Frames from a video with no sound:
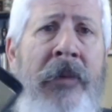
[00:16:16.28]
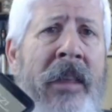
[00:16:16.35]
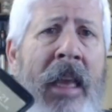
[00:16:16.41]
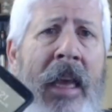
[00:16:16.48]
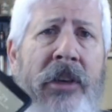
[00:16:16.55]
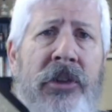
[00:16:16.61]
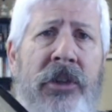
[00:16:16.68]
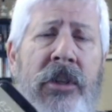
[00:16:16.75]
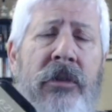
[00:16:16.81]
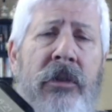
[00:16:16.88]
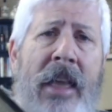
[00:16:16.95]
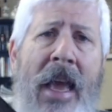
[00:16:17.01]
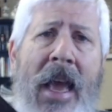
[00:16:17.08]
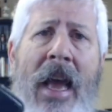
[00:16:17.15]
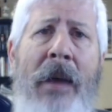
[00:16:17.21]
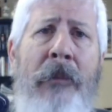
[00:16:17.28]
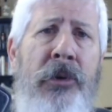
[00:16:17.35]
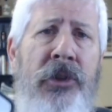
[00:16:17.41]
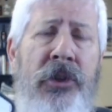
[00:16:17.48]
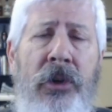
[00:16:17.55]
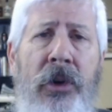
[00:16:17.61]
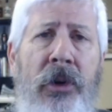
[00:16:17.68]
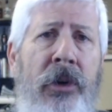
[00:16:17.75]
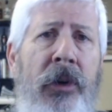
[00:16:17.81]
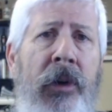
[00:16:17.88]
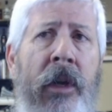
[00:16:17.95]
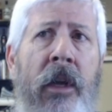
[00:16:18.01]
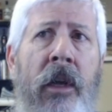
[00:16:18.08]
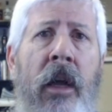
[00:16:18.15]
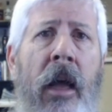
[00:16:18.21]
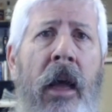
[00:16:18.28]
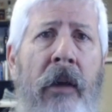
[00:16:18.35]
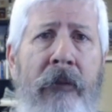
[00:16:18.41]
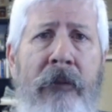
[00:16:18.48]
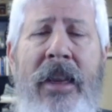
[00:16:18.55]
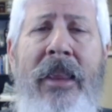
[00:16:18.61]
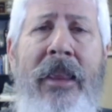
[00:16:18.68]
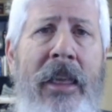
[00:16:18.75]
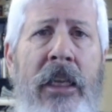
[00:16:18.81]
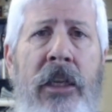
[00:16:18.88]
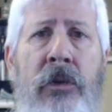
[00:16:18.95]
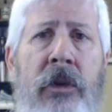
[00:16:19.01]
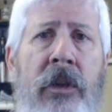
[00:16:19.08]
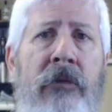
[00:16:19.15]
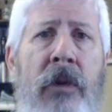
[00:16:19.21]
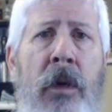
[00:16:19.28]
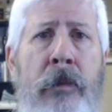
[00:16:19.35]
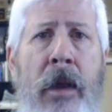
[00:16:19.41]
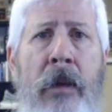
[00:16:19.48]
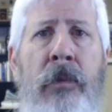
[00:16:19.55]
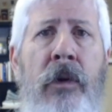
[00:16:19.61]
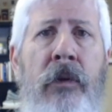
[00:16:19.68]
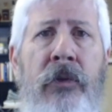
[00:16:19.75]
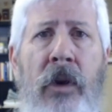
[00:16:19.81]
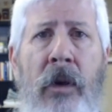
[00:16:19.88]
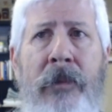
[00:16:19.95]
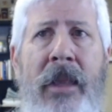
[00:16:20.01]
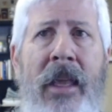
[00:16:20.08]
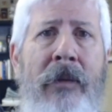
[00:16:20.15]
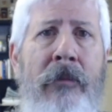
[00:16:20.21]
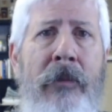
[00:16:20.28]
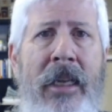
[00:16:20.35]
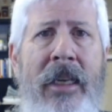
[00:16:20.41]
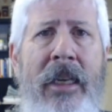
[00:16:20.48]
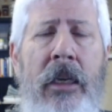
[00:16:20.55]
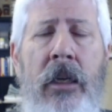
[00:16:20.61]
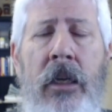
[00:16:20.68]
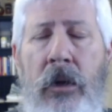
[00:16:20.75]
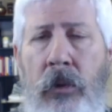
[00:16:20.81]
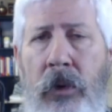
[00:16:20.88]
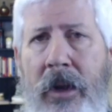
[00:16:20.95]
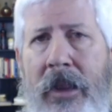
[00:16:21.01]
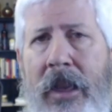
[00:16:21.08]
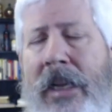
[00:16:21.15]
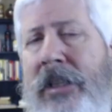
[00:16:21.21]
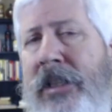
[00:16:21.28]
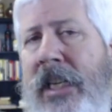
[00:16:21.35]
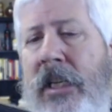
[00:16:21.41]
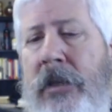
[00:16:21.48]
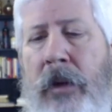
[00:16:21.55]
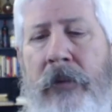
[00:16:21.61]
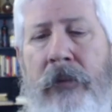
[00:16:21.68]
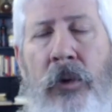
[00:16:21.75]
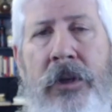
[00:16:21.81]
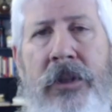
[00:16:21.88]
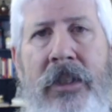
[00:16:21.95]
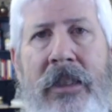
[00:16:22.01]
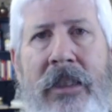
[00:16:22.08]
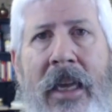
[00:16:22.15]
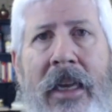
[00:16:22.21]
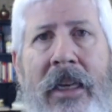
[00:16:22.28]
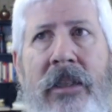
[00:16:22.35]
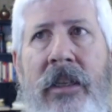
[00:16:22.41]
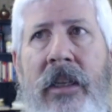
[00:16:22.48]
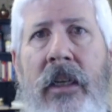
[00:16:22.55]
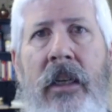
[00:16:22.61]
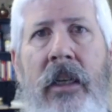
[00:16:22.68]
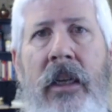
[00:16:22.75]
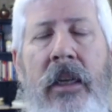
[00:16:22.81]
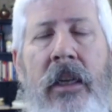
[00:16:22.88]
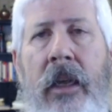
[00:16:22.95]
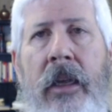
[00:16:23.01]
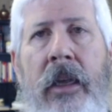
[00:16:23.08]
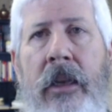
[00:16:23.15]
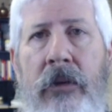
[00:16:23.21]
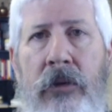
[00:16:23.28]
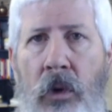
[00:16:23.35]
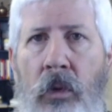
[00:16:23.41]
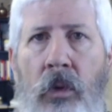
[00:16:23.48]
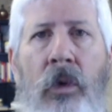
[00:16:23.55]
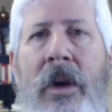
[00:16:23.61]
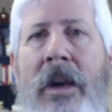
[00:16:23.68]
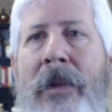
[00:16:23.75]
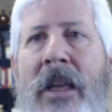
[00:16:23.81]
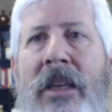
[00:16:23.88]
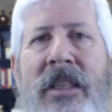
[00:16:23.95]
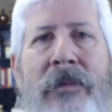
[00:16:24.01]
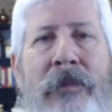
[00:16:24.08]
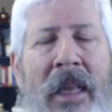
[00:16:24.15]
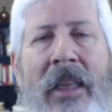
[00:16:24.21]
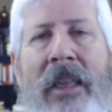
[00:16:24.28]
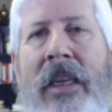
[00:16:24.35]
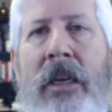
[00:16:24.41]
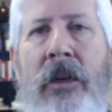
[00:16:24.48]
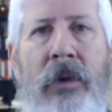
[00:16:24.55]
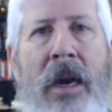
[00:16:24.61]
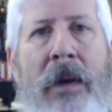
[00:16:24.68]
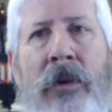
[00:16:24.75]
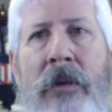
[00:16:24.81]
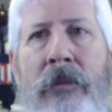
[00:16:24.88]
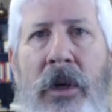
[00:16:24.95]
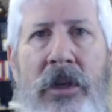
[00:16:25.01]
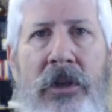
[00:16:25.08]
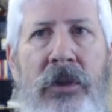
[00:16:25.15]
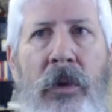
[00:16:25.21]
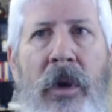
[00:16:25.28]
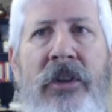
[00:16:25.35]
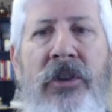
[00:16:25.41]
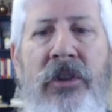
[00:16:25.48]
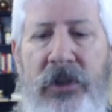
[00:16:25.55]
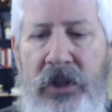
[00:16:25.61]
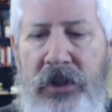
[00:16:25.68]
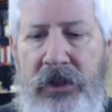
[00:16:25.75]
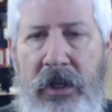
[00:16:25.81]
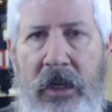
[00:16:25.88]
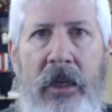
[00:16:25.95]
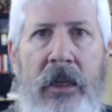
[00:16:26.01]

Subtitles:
and just capture everything you can remember from that meeting. One of the nice things about voice to text, and don't worry about spelling and grammar and punctuation, just